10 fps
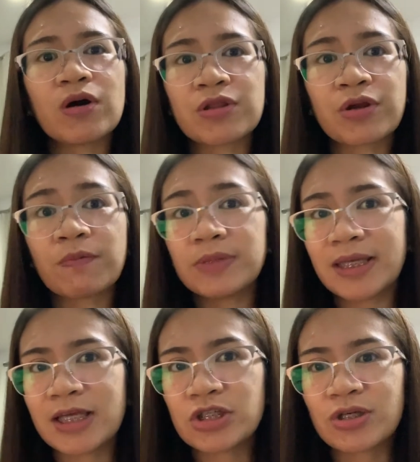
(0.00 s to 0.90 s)
other
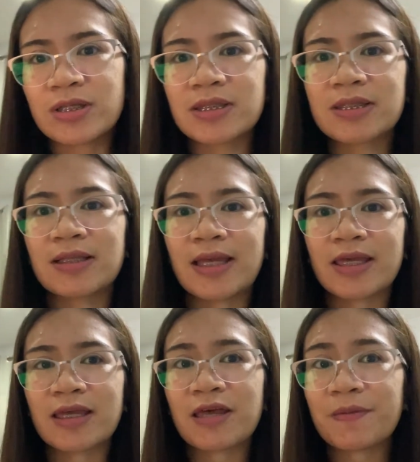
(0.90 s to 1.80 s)
obligations
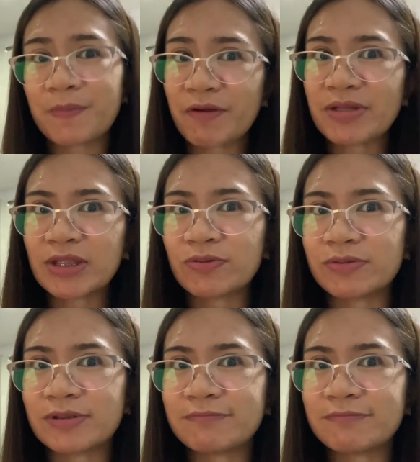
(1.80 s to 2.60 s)
like parenthood.